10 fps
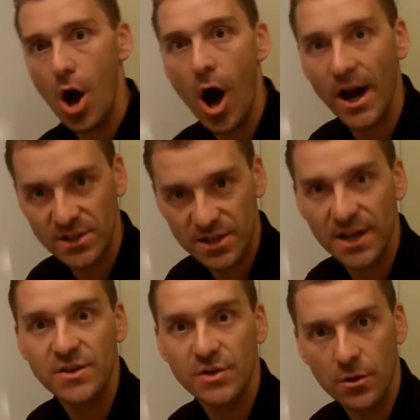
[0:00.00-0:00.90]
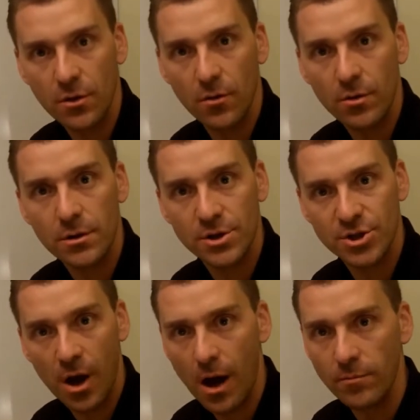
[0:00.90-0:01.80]
I see it too. Good
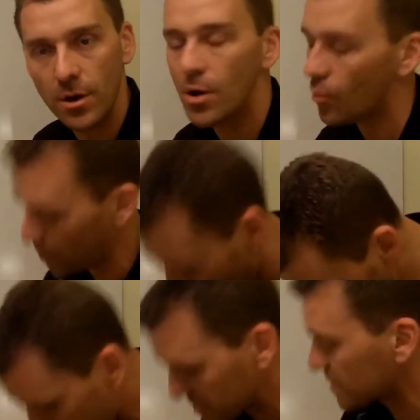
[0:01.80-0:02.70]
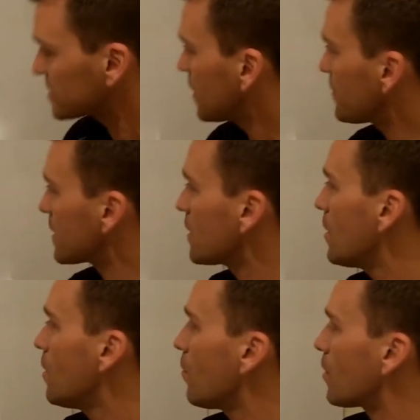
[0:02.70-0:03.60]
job. We are missing something.
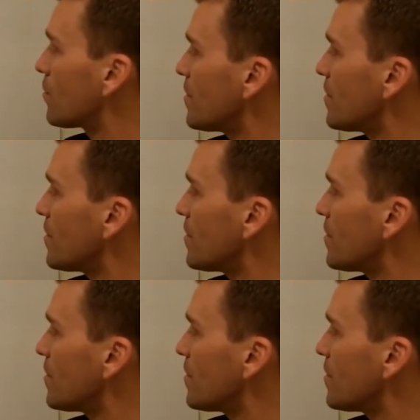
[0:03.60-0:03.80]
What are we